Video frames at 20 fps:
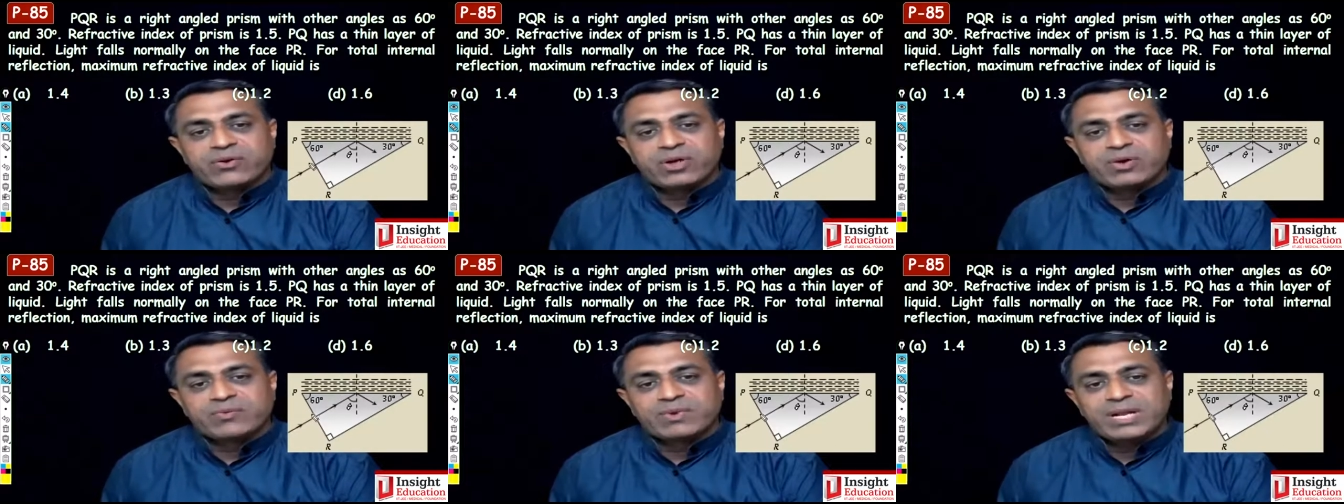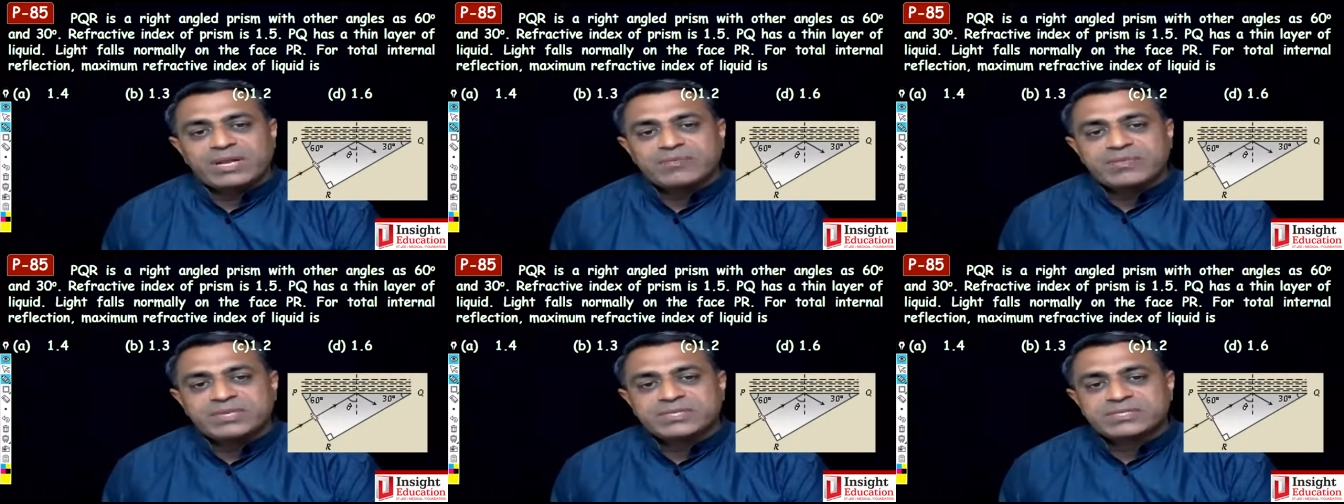
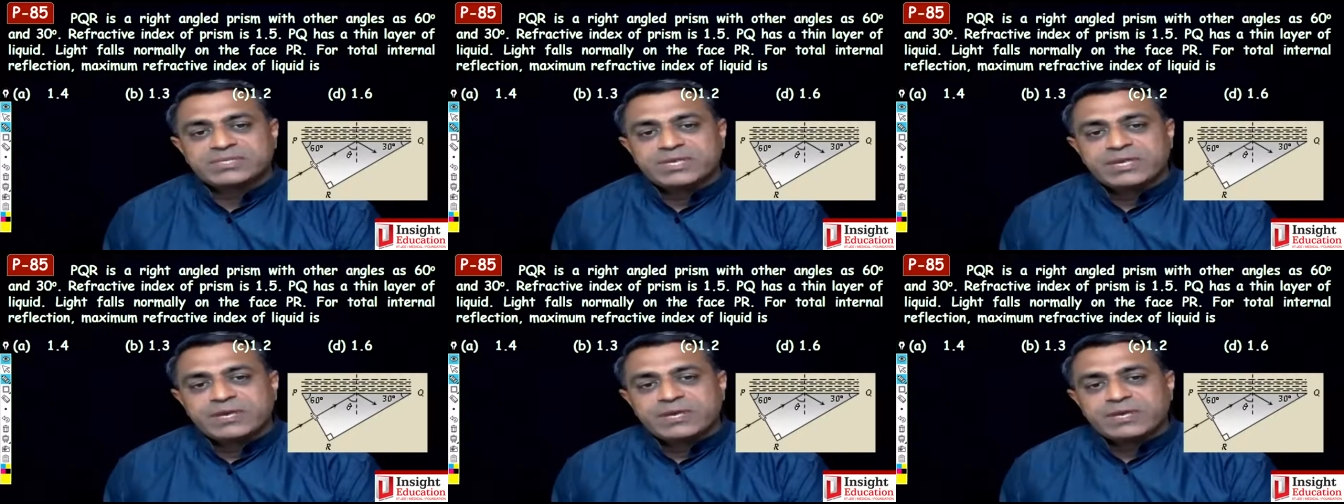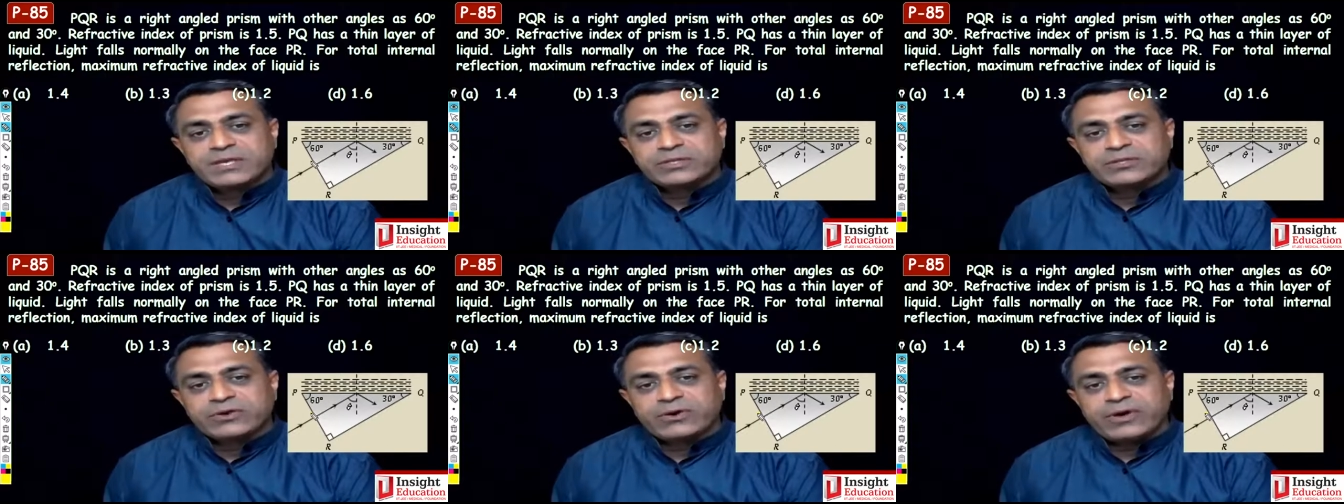Normally means
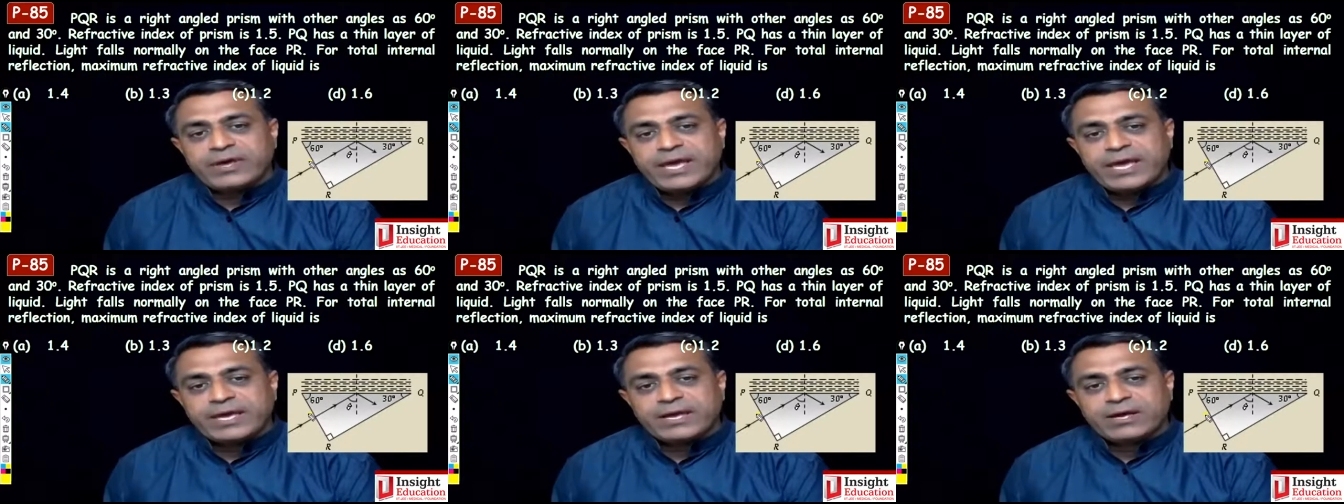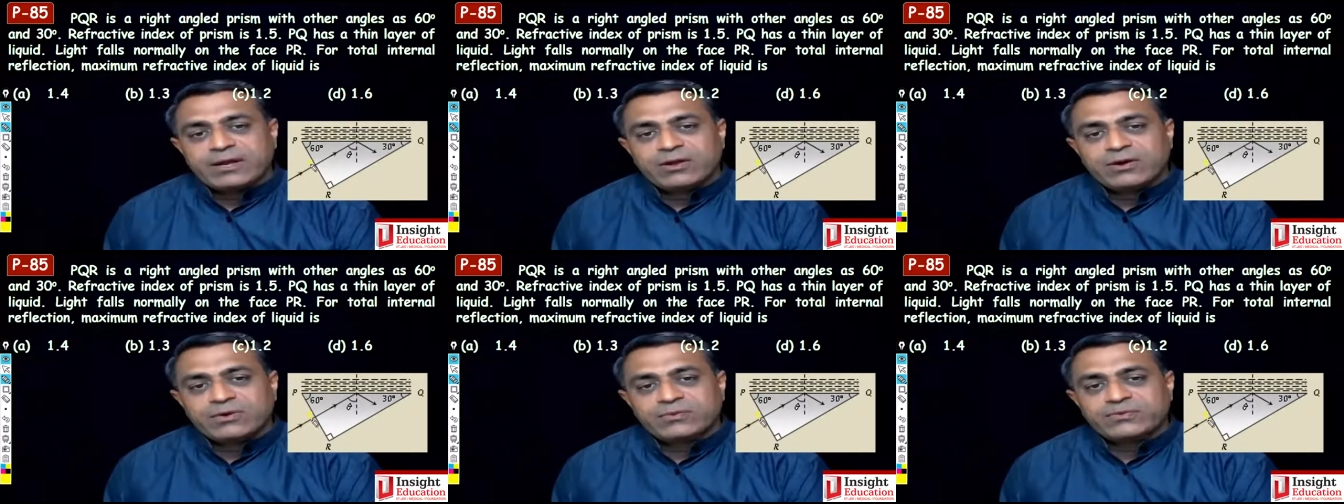the
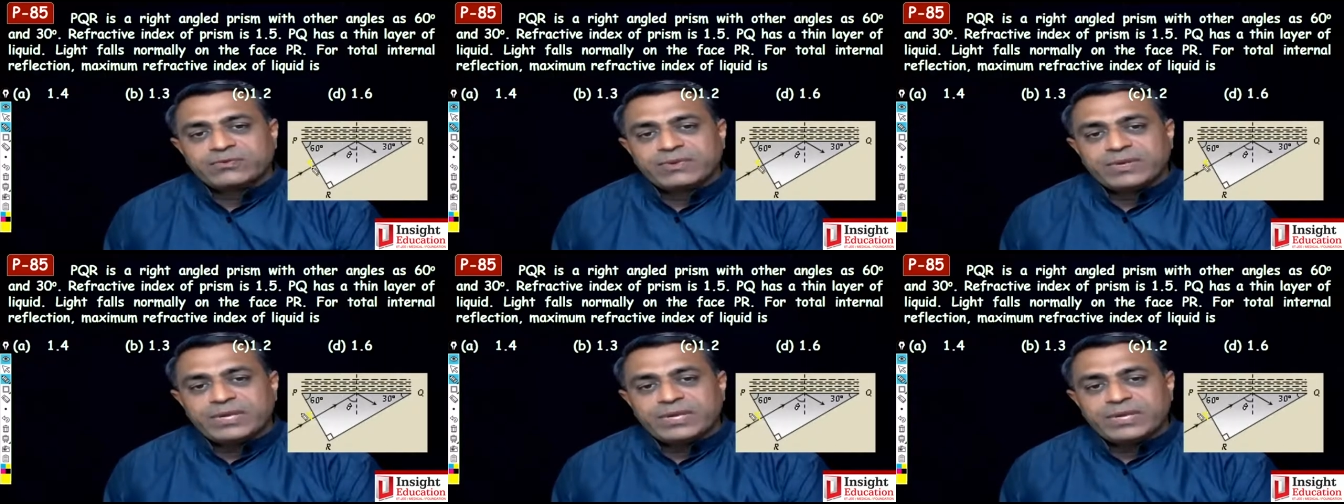angle of